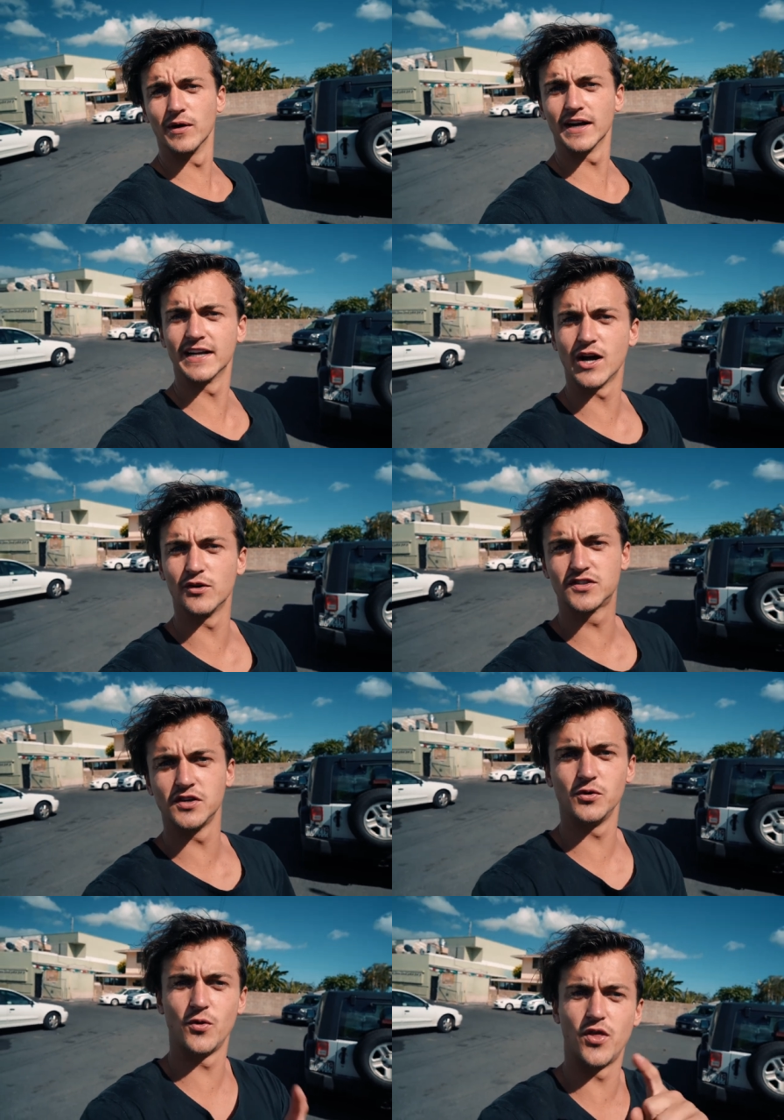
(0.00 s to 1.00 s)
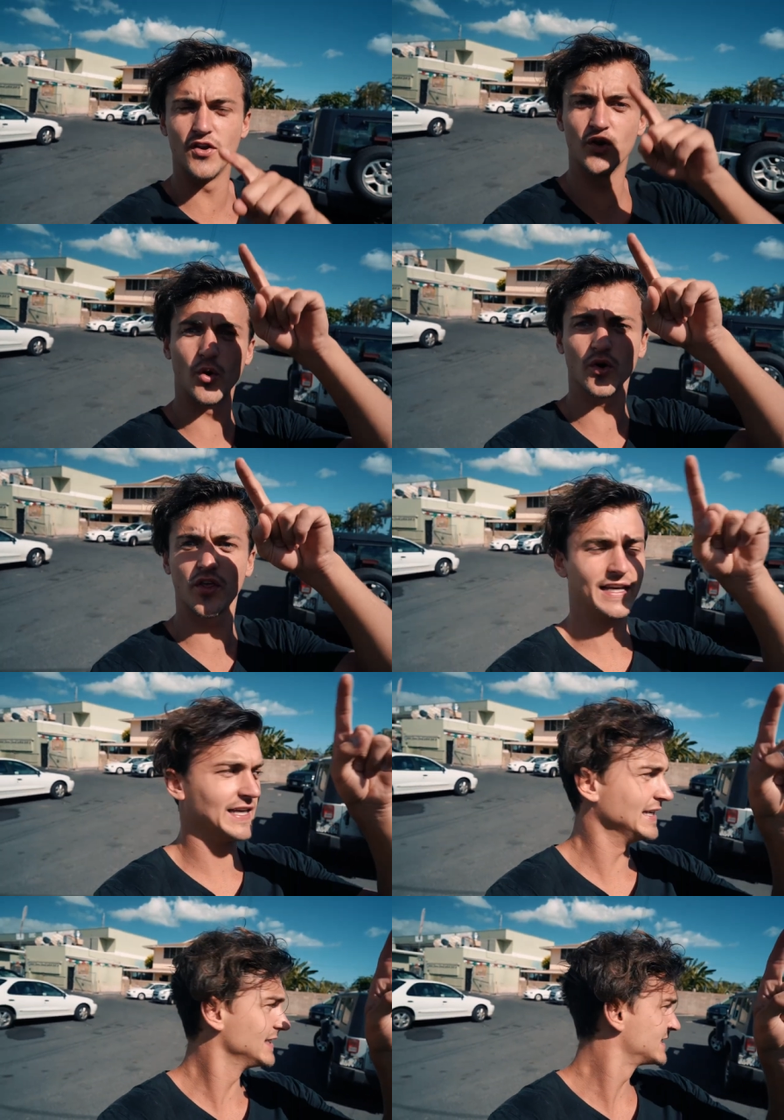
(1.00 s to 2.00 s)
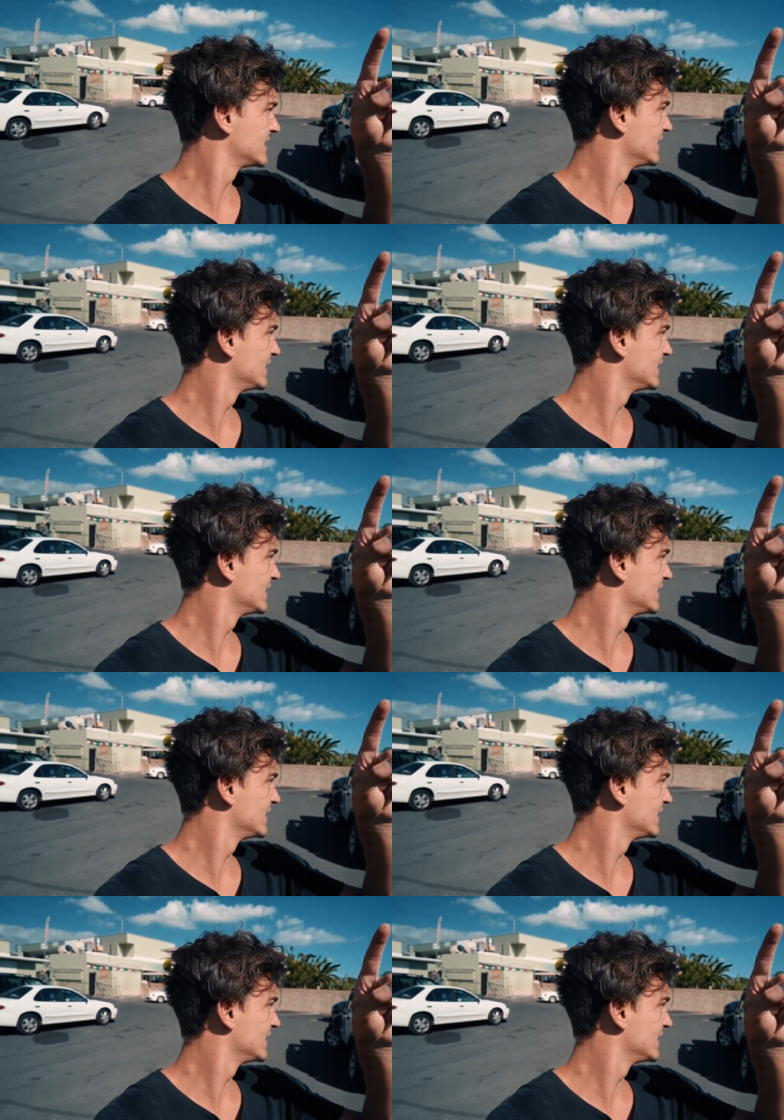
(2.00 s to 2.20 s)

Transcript: we're gonna go to the northeast.